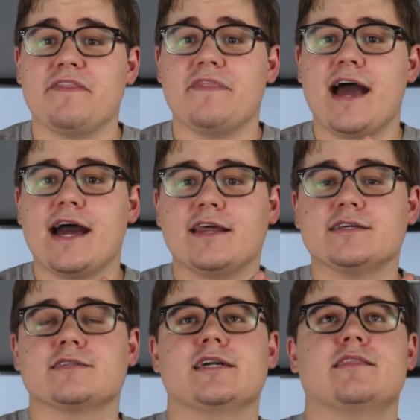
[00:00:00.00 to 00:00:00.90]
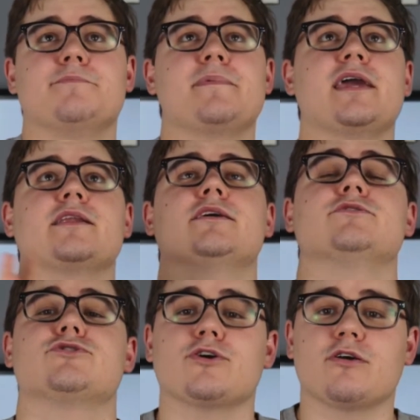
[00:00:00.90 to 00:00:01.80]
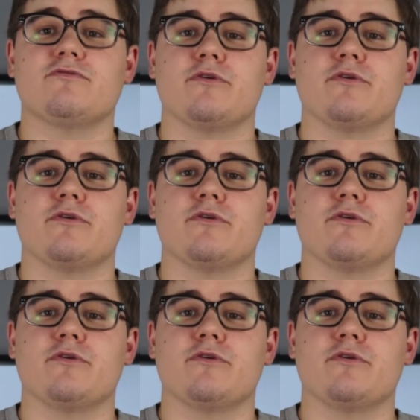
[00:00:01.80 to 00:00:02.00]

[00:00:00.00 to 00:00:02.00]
And that is like the main concern